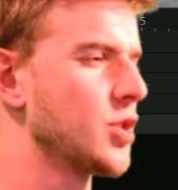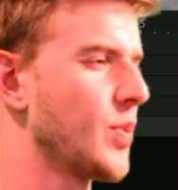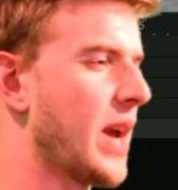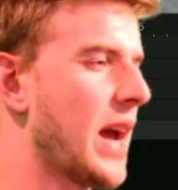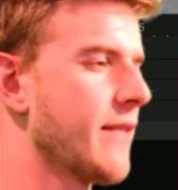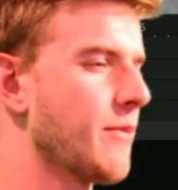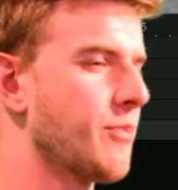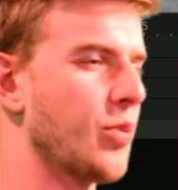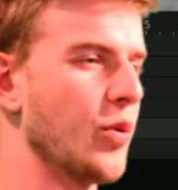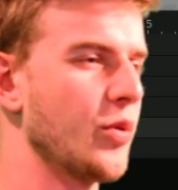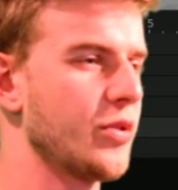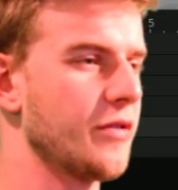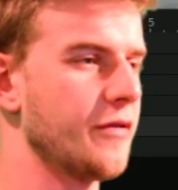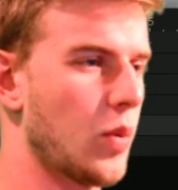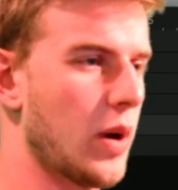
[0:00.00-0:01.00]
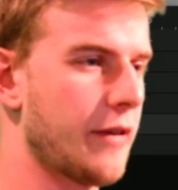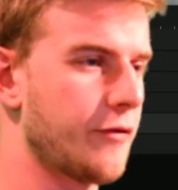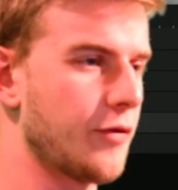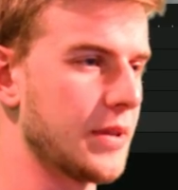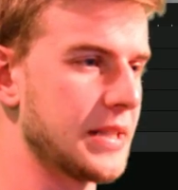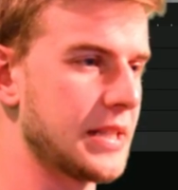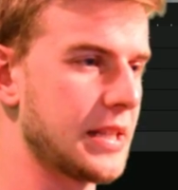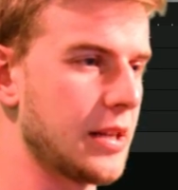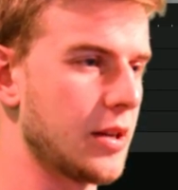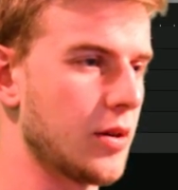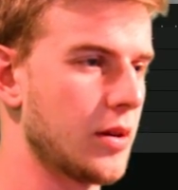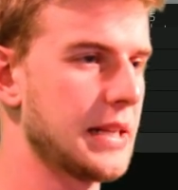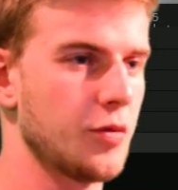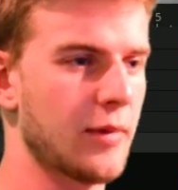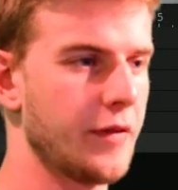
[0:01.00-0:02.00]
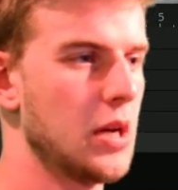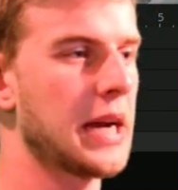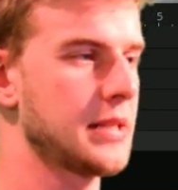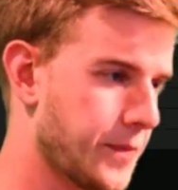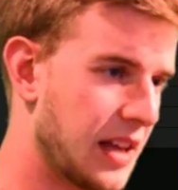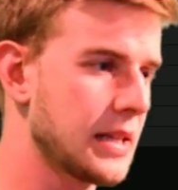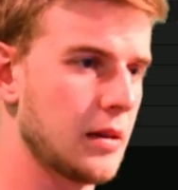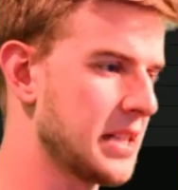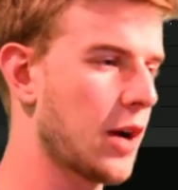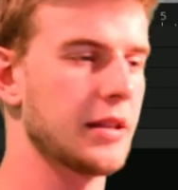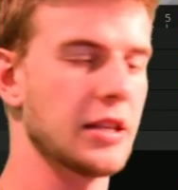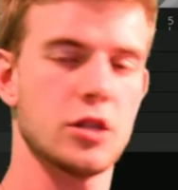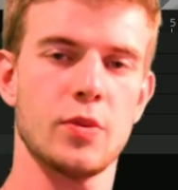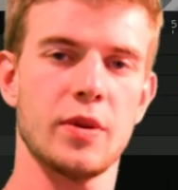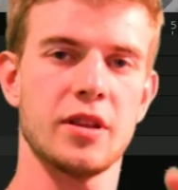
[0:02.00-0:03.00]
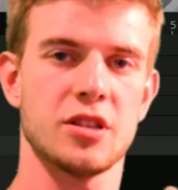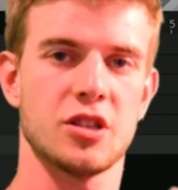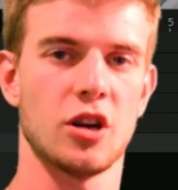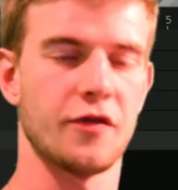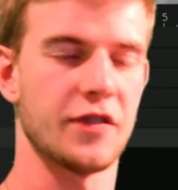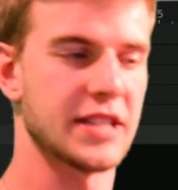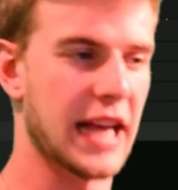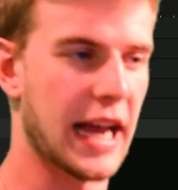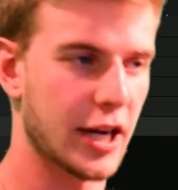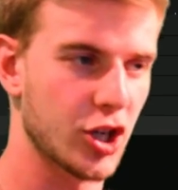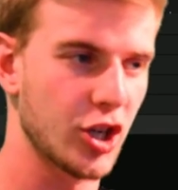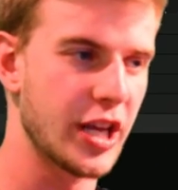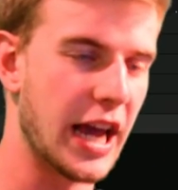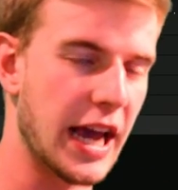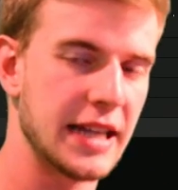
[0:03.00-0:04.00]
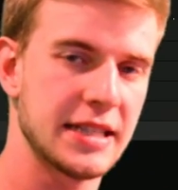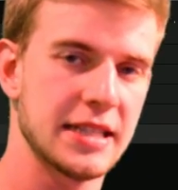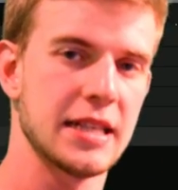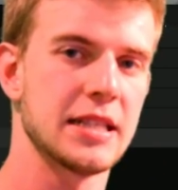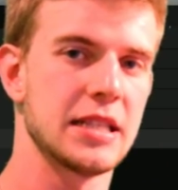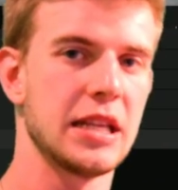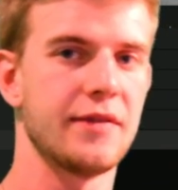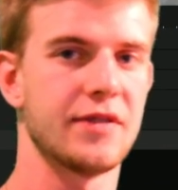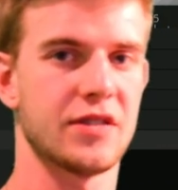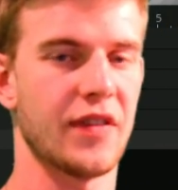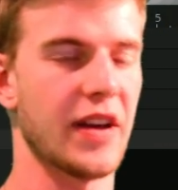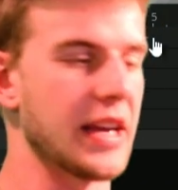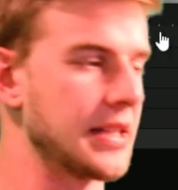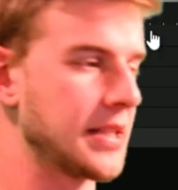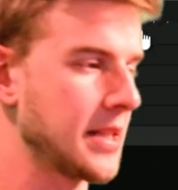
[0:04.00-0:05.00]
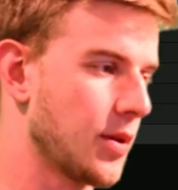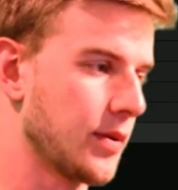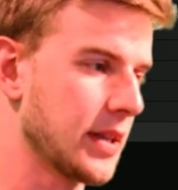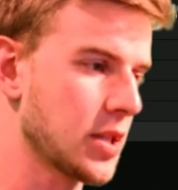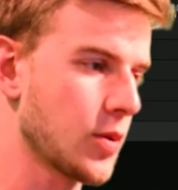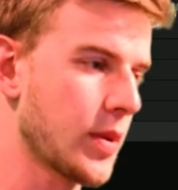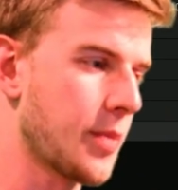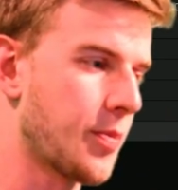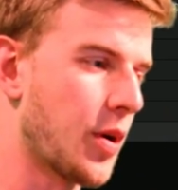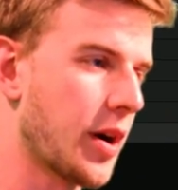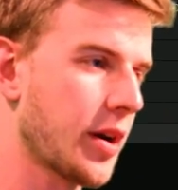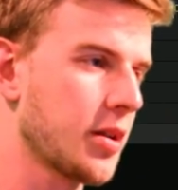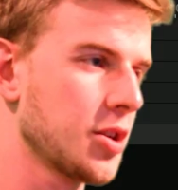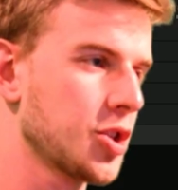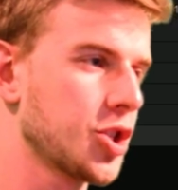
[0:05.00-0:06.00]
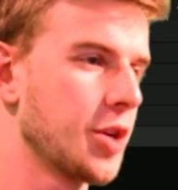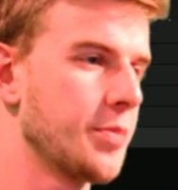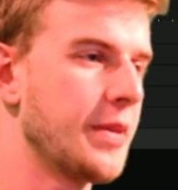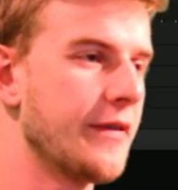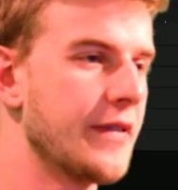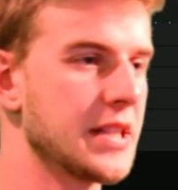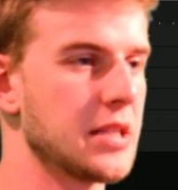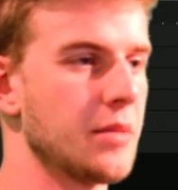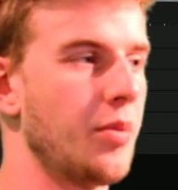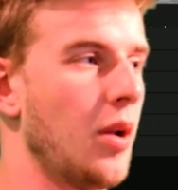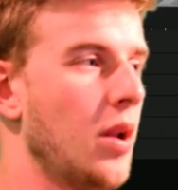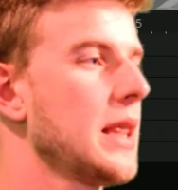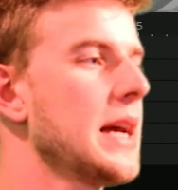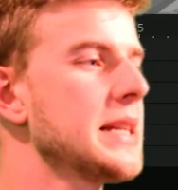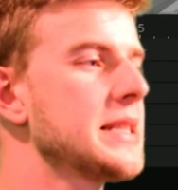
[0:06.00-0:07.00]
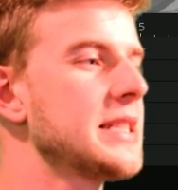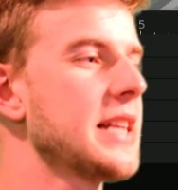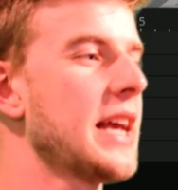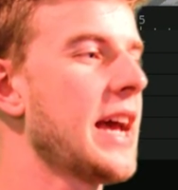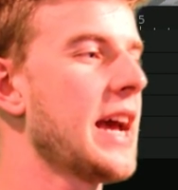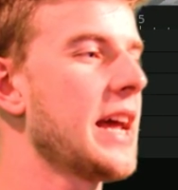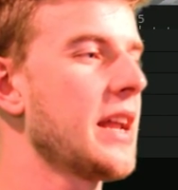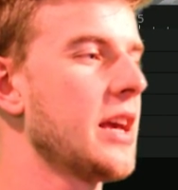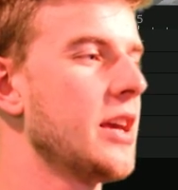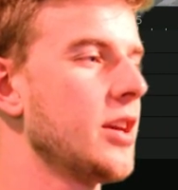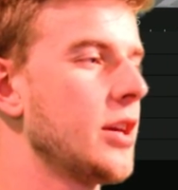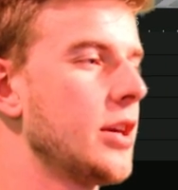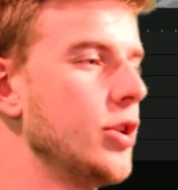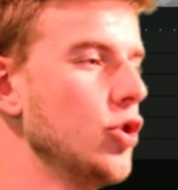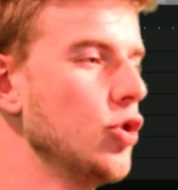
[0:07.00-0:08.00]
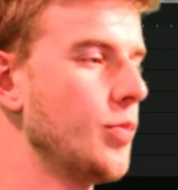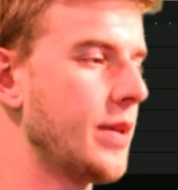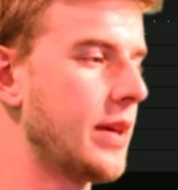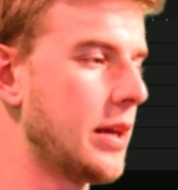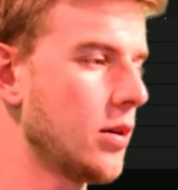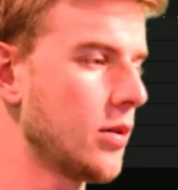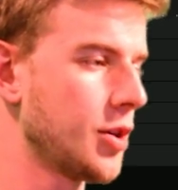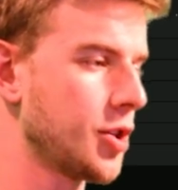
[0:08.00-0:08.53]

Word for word: so we have a point of reference here. This is where the surface actually hits Steve's face, so this is where the particle should be visible. Let's add a cube here